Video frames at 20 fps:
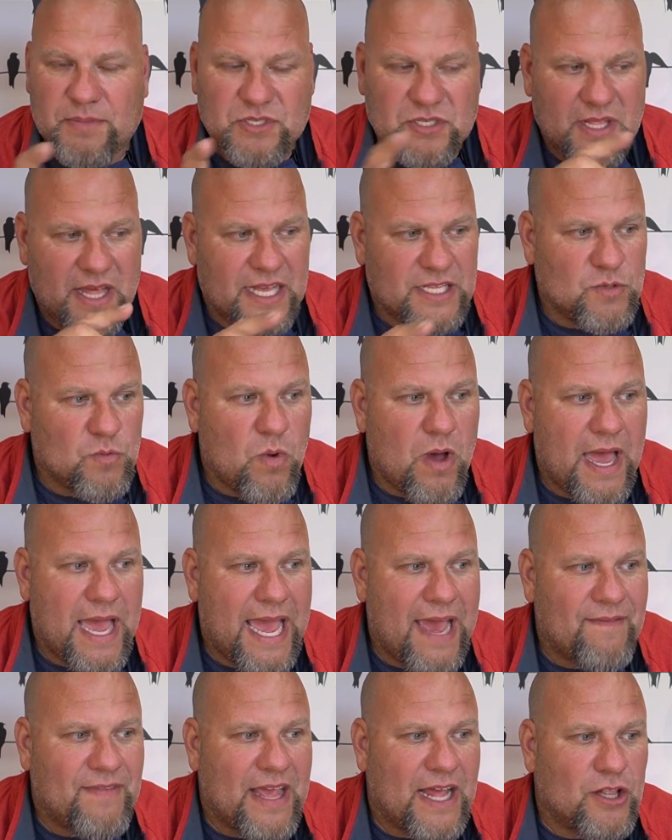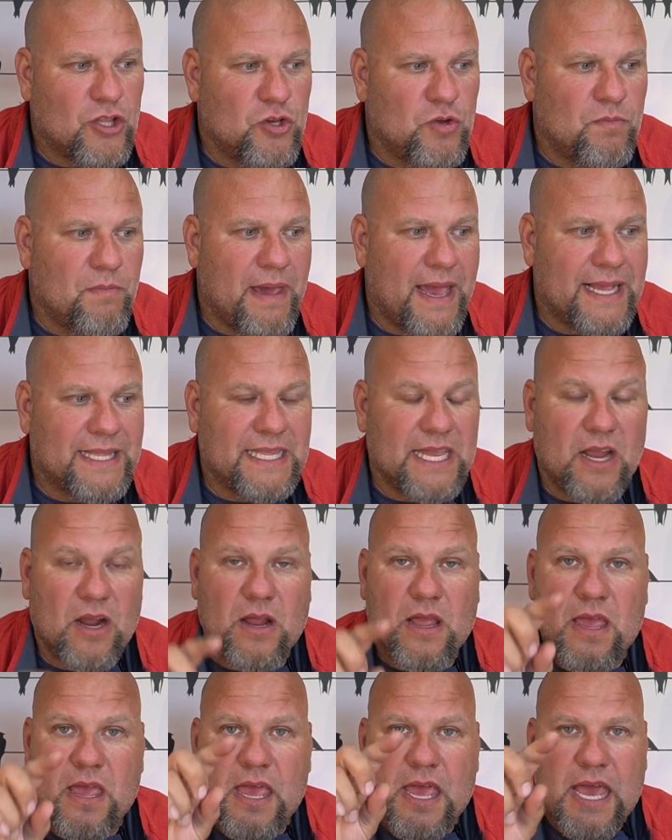And so that's why I have that loop back
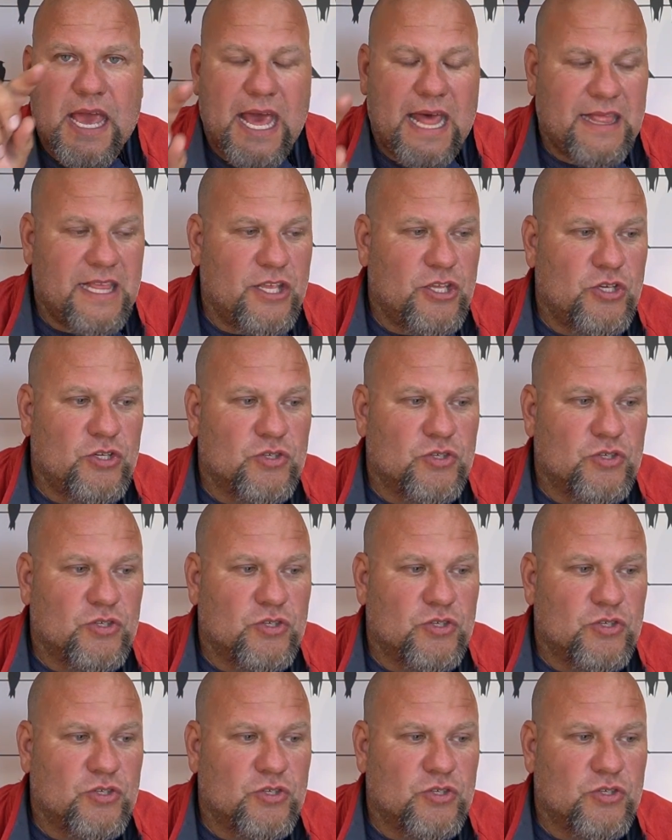there. And then